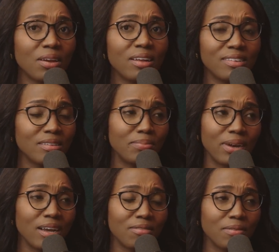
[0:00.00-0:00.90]
deal
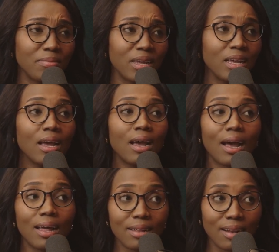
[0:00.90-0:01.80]
breaker for me.
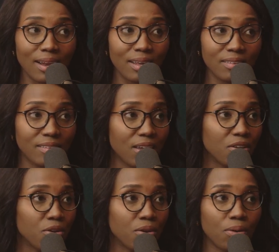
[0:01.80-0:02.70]
Other clients say,
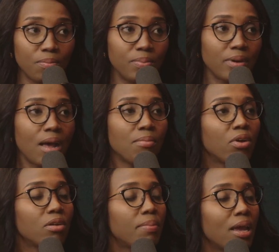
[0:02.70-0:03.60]
nope, I'm
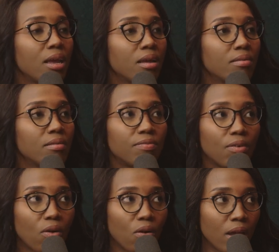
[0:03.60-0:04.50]
not paying
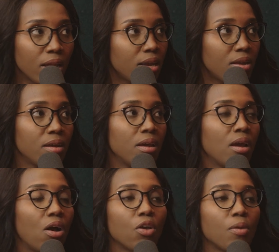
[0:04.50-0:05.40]
for any
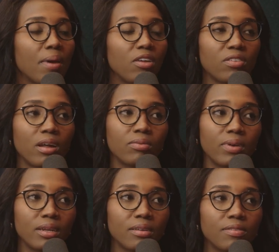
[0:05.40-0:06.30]
occupational
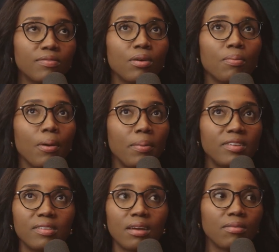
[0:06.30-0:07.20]
rent for a
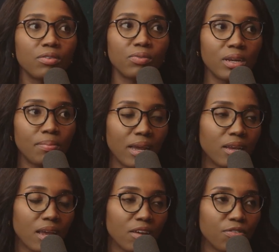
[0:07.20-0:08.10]
property that I've already
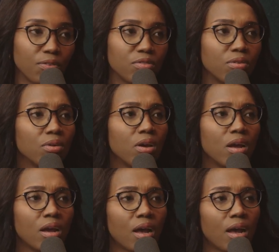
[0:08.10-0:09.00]
paid cash for. So
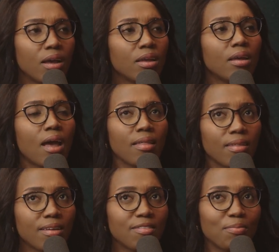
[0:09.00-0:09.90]
I
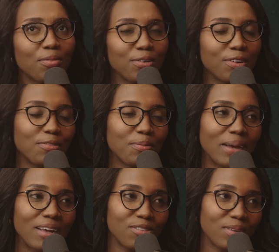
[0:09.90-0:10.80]
think it's important for
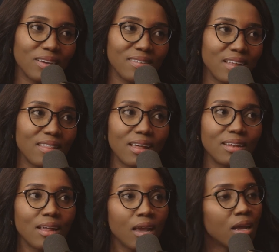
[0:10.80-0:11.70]
buyers to understand
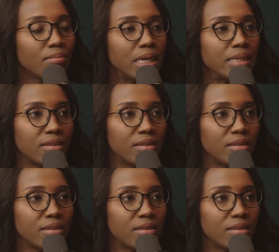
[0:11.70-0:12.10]
that they can make the